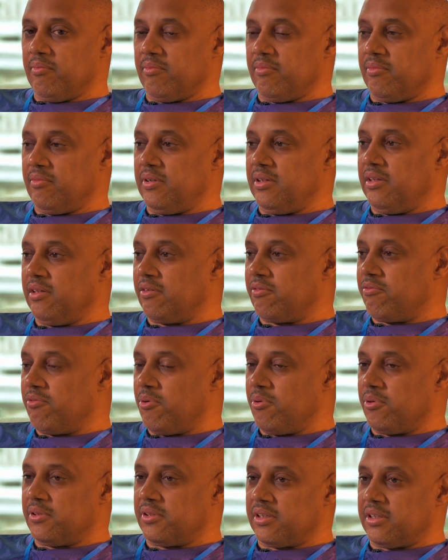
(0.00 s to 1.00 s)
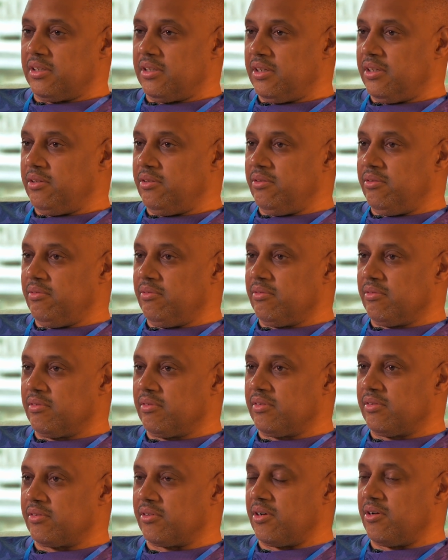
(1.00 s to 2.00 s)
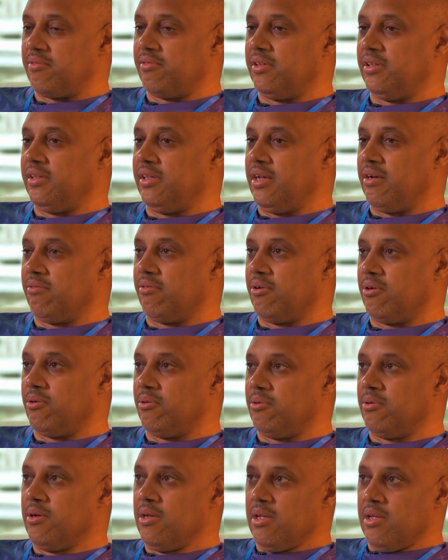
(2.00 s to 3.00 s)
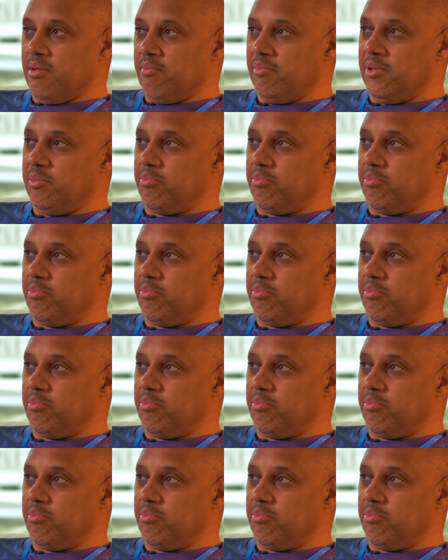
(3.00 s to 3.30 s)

we look forward to continue serving in that role. Me